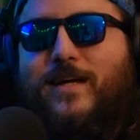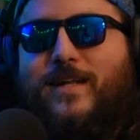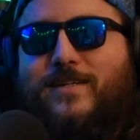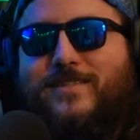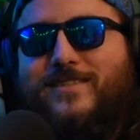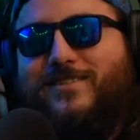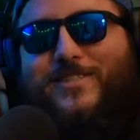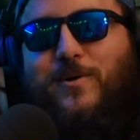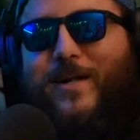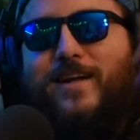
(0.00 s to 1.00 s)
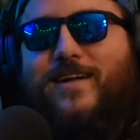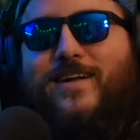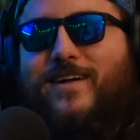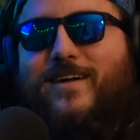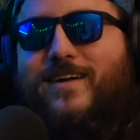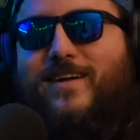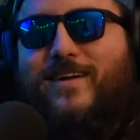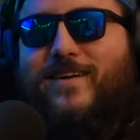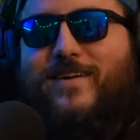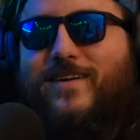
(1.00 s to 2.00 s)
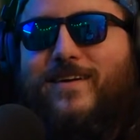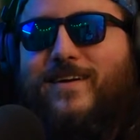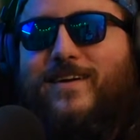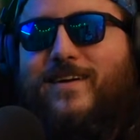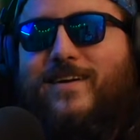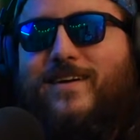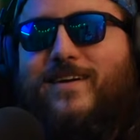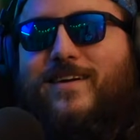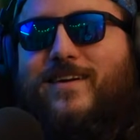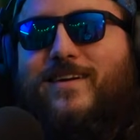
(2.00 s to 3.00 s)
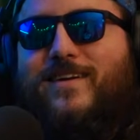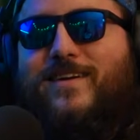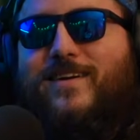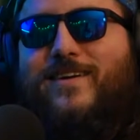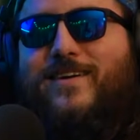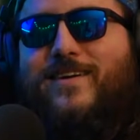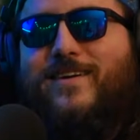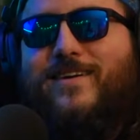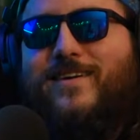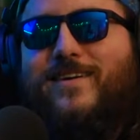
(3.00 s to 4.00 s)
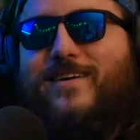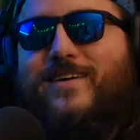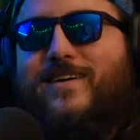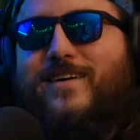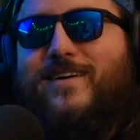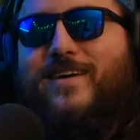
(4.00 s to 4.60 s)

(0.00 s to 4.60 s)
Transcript: And, and it was some showed like news station like showed the scene of him dying on the floor,